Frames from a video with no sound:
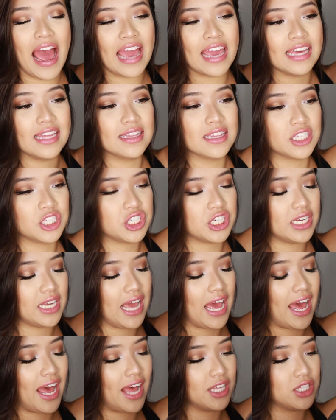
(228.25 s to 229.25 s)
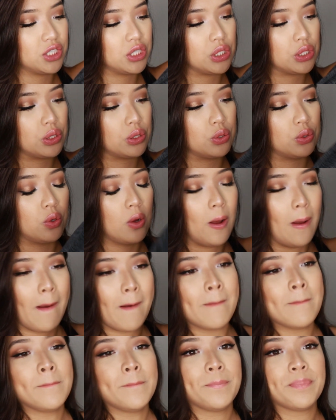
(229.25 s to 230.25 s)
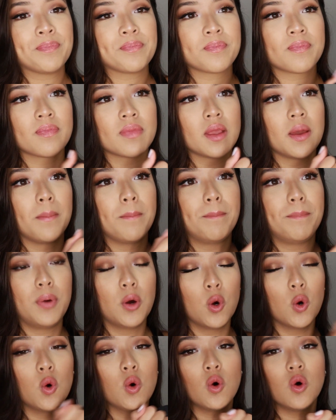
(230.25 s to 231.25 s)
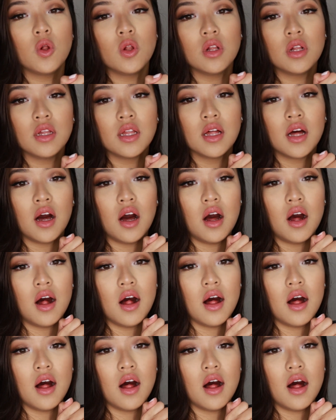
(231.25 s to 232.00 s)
I legit had to pull